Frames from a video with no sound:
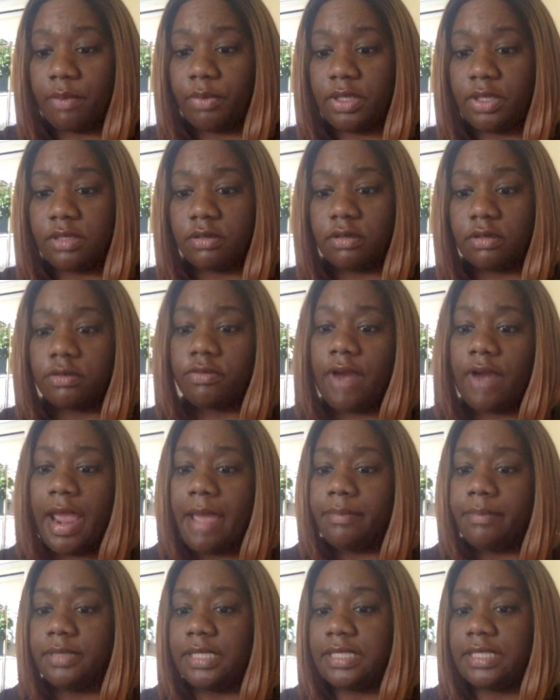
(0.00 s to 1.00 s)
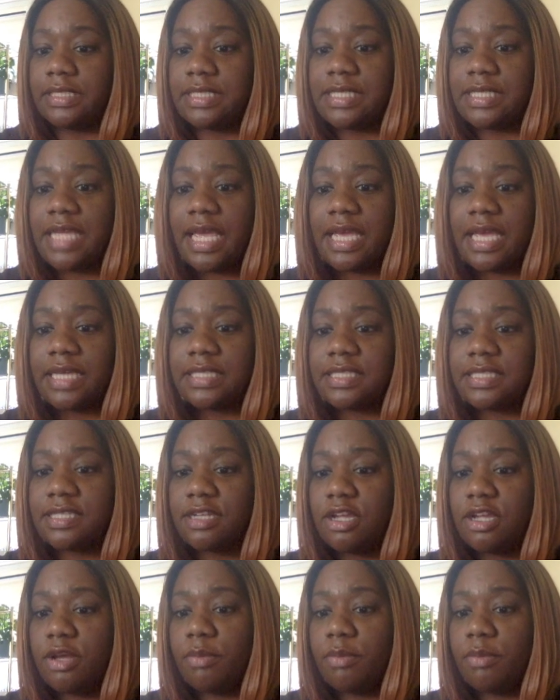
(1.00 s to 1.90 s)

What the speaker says: we could grab: link text,